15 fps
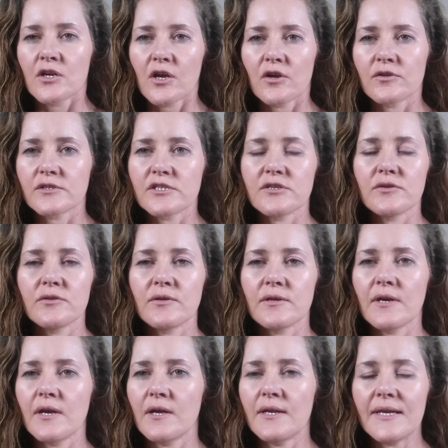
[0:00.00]
going
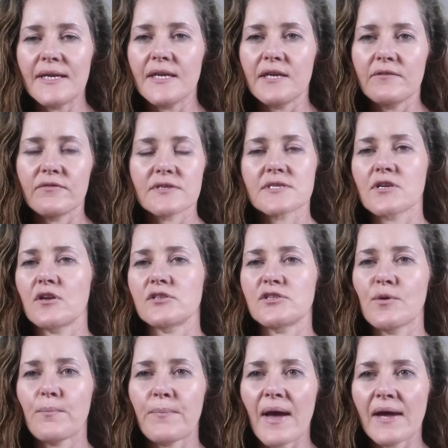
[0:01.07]
to leave, it's going
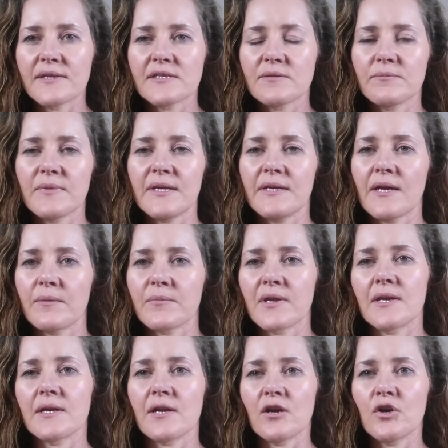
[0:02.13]
to abandon me, I'm
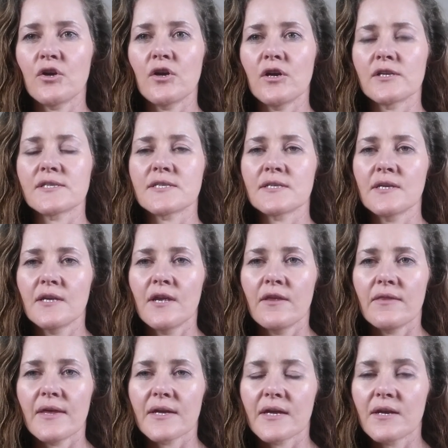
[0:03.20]
going to get hurt,
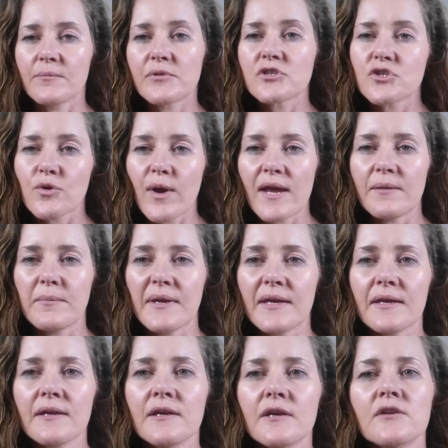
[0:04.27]
they're going to betray
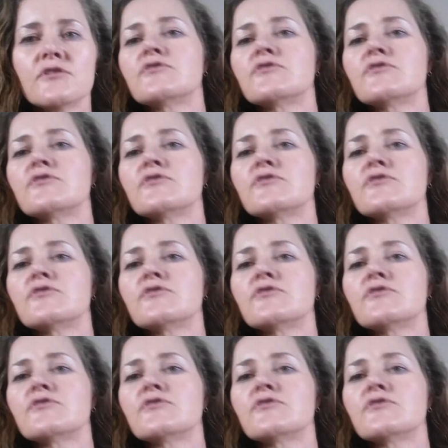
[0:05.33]
me.